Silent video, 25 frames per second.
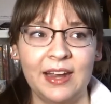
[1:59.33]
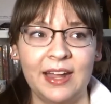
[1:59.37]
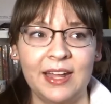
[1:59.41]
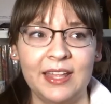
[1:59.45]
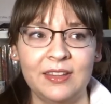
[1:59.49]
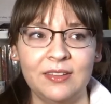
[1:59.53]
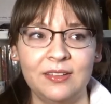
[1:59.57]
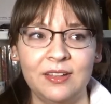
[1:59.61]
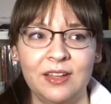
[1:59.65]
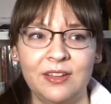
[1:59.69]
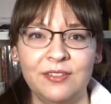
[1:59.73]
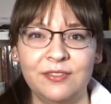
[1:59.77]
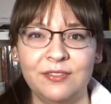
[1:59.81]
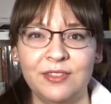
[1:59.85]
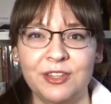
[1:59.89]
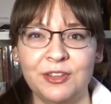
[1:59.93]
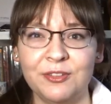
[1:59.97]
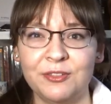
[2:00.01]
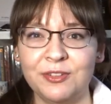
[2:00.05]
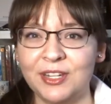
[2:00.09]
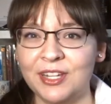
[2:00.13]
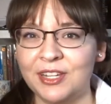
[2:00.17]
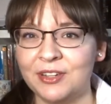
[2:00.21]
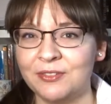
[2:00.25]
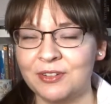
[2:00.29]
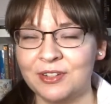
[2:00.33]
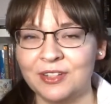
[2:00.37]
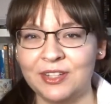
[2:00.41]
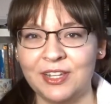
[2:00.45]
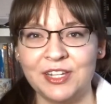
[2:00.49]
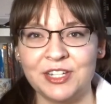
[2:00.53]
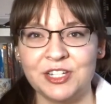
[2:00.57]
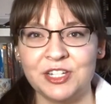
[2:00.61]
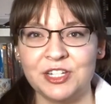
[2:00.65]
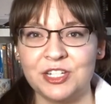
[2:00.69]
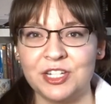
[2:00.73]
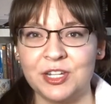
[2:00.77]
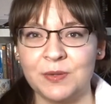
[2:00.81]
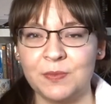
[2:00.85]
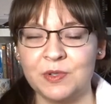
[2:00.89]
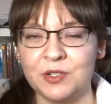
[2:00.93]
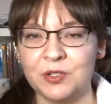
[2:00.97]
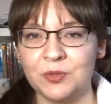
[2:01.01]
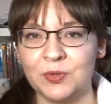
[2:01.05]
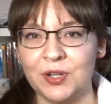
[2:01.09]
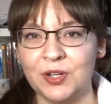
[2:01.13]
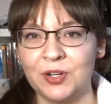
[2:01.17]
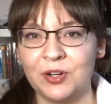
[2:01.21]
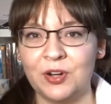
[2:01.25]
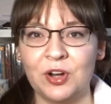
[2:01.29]
I love the unique relationship
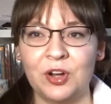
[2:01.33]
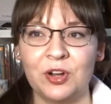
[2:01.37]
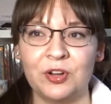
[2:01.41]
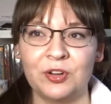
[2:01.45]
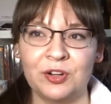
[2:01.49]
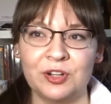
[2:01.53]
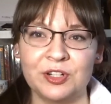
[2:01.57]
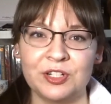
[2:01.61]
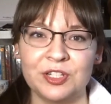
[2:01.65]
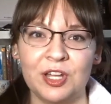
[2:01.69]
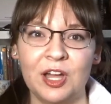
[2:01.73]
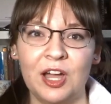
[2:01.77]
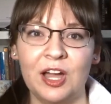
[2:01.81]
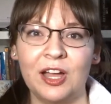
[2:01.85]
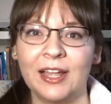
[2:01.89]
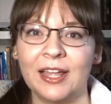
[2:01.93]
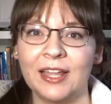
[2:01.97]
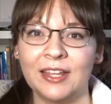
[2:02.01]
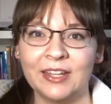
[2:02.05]
between her and her dog.